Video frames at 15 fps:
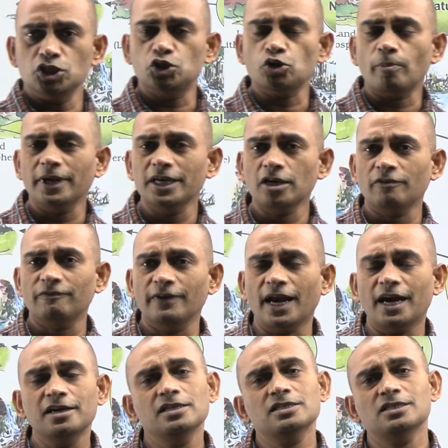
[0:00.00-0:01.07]
Domain of
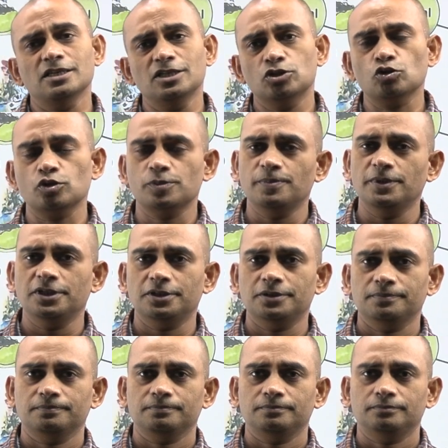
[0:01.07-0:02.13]
land is lithosphere.
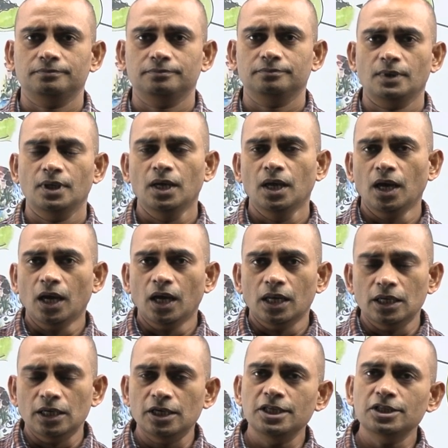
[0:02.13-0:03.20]

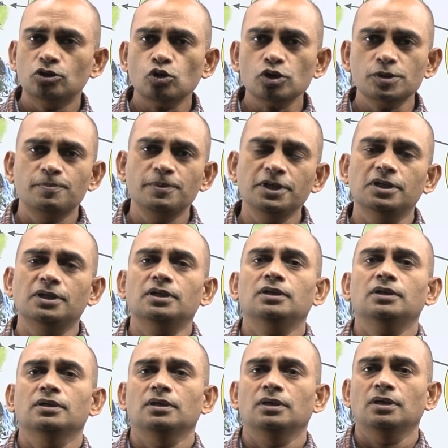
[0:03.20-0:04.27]

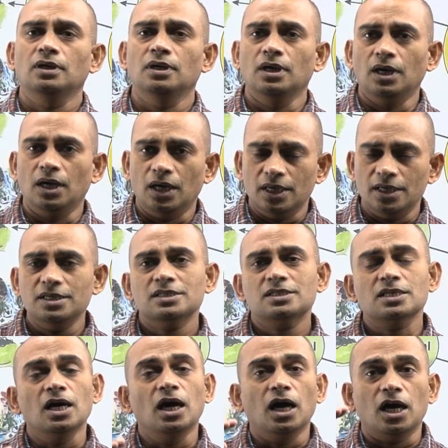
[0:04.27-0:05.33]
Lithosphere
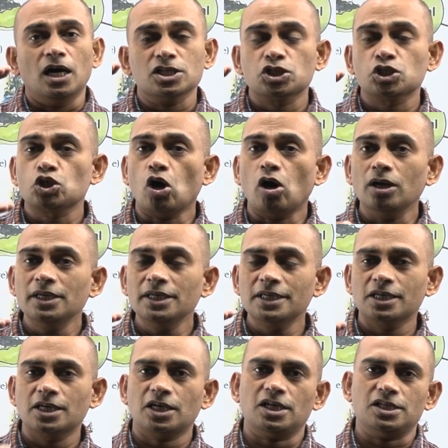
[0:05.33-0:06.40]
is a
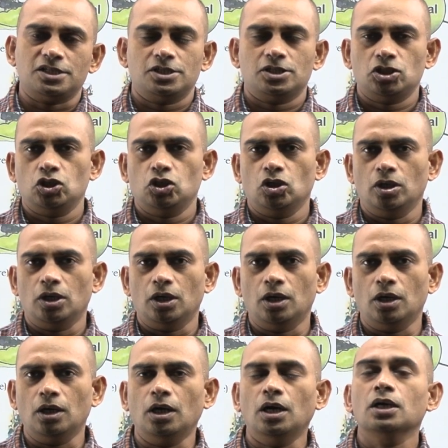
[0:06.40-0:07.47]
solid crust
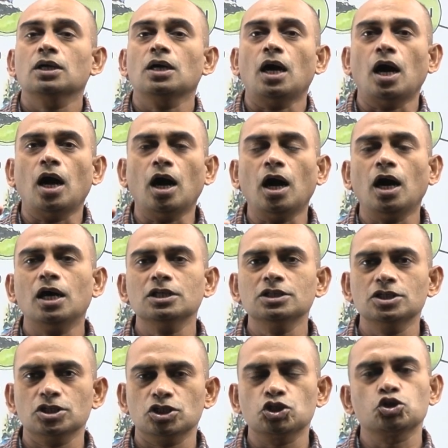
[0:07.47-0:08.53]
or
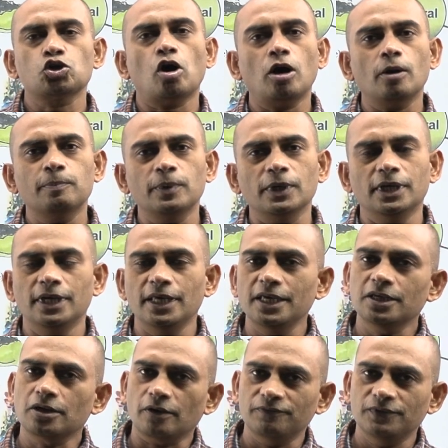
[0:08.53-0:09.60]
hard top
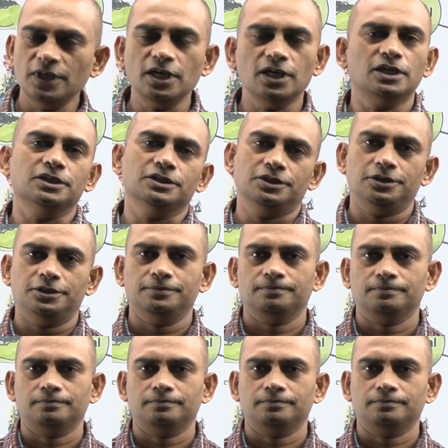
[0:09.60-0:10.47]
layer of the earth.